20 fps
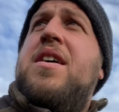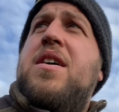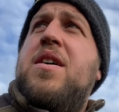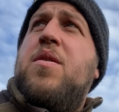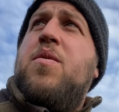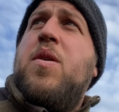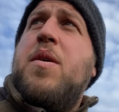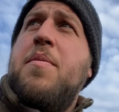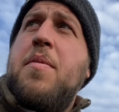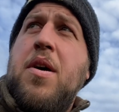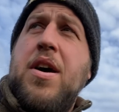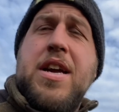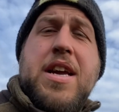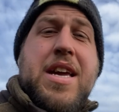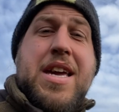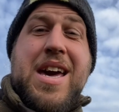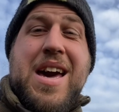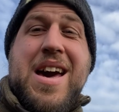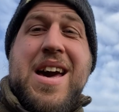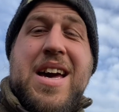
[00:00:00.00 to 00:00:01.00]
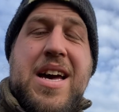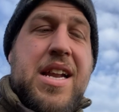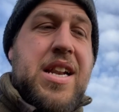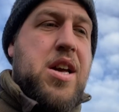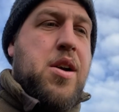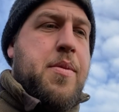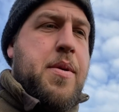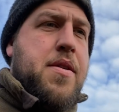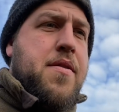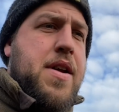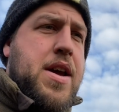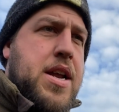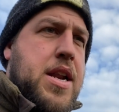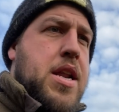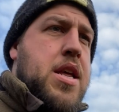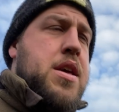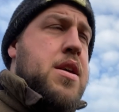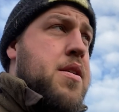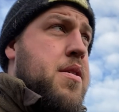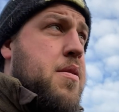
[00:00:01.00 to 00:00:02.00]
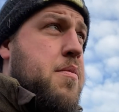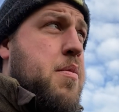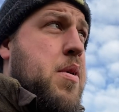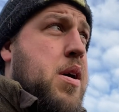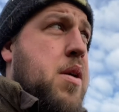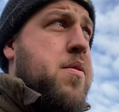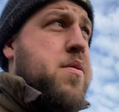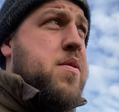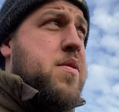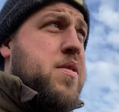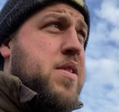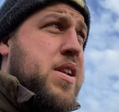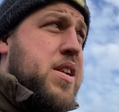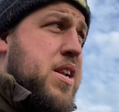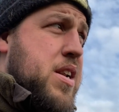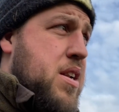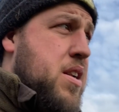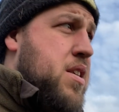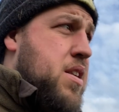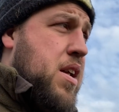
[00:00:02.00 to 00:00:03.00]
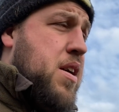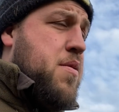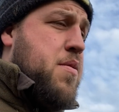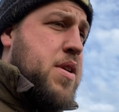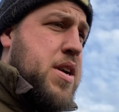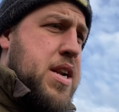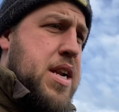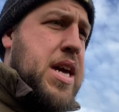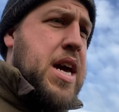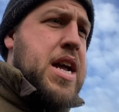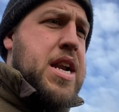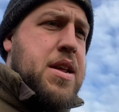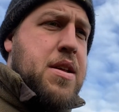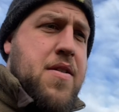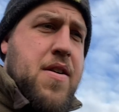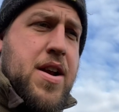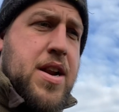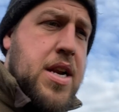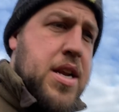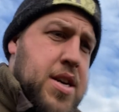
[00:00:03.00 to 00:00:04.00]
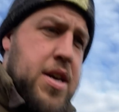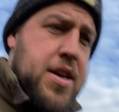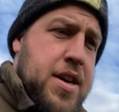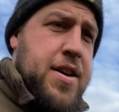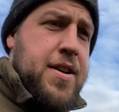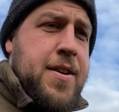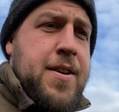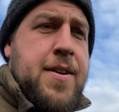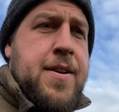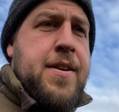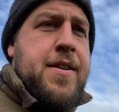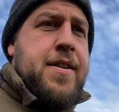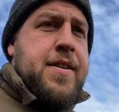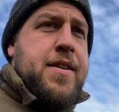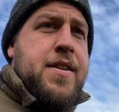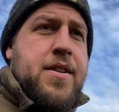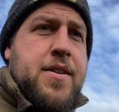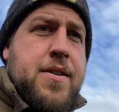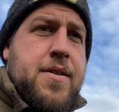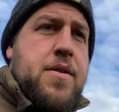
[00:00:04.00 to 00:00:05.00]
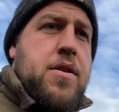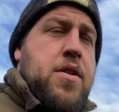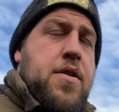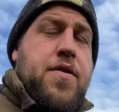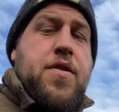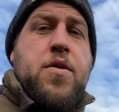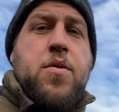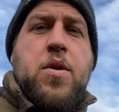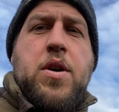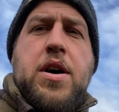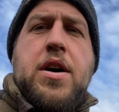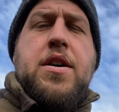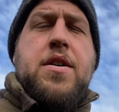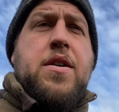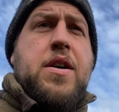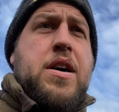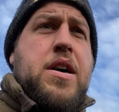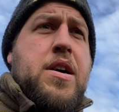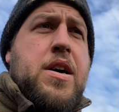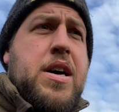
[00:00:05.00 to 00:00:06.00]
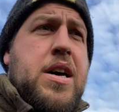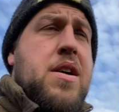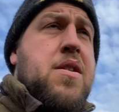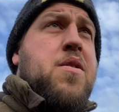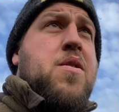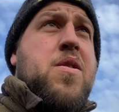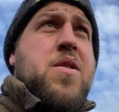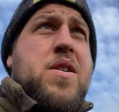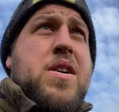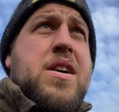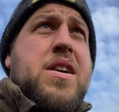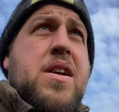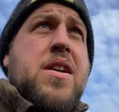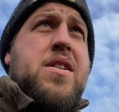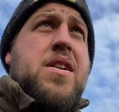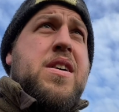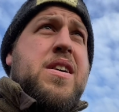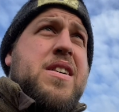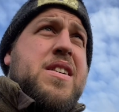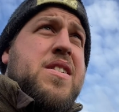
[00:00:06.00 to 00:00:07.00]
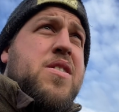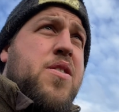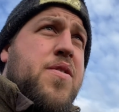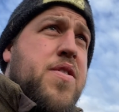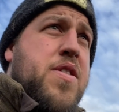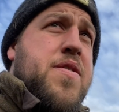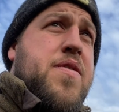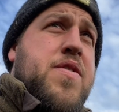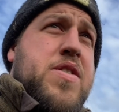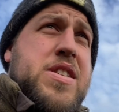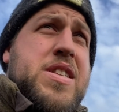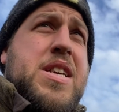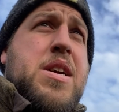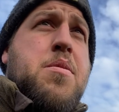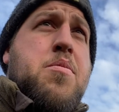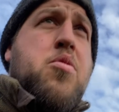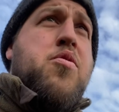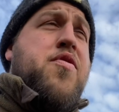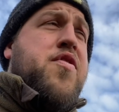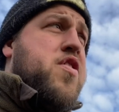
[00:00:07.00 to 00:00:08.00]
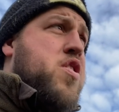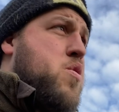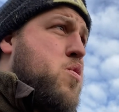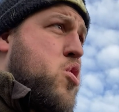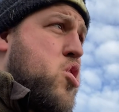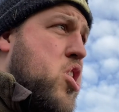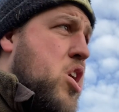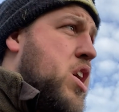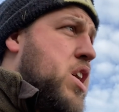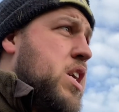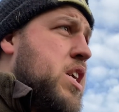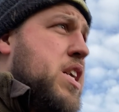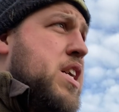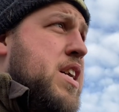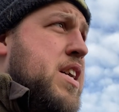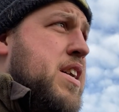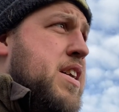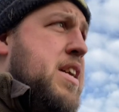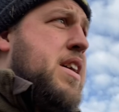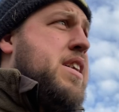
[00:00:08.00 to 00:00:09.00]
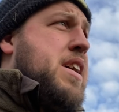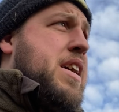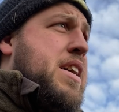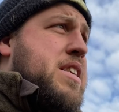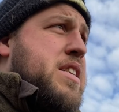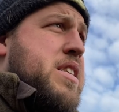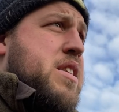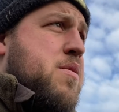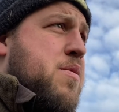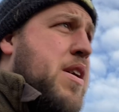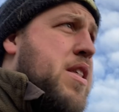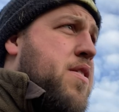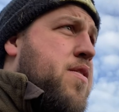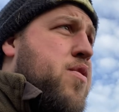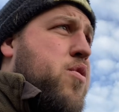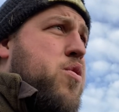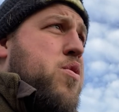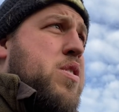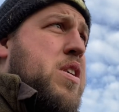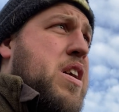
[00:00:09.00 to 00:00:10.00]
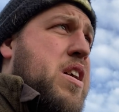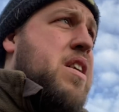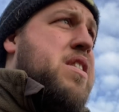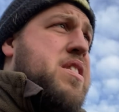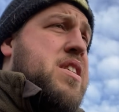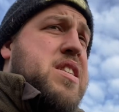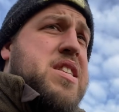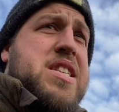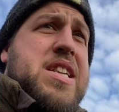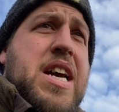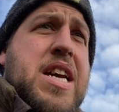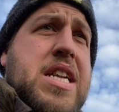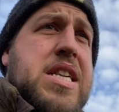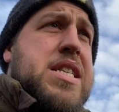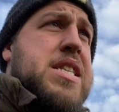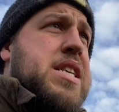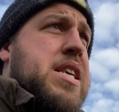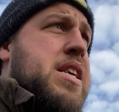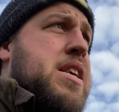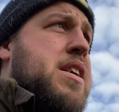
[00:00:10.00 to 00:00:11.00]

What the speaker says: we might get a little bit of rain, but it doesn't look like we're going to get any rain. Not for a while, or not for the foreseeable future, as the weather forecast states.